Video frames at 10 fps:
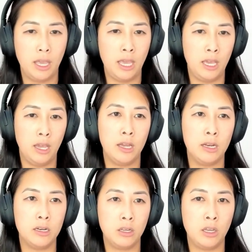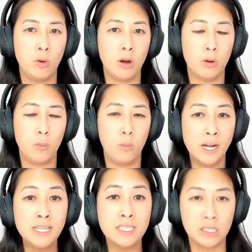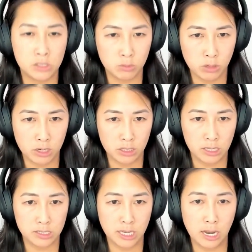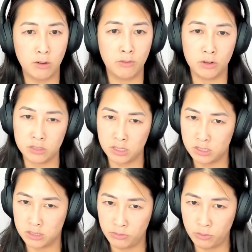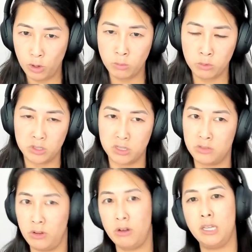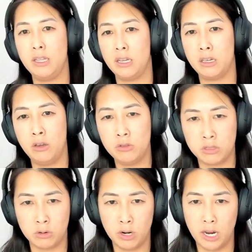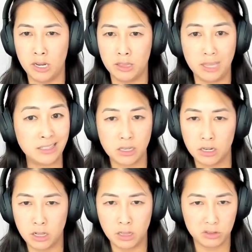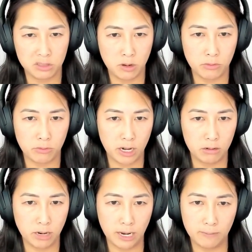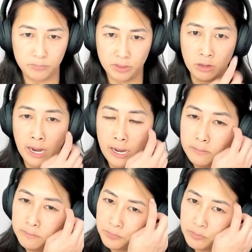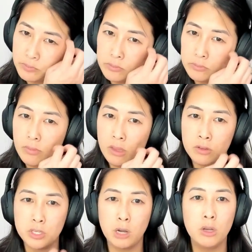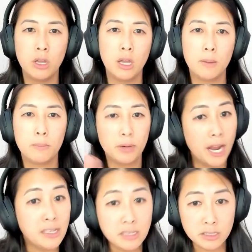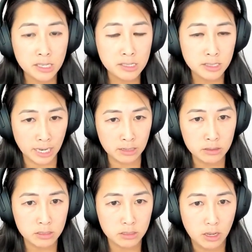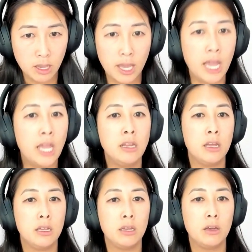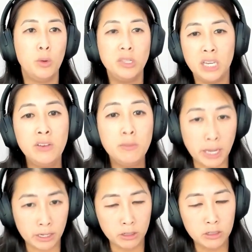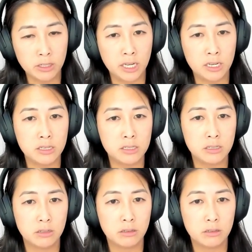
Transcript: and you are wanting to work things out versus the former, which is very like accusatory, and that's going to close them off right away. Okay. So practice these things. And what's even better is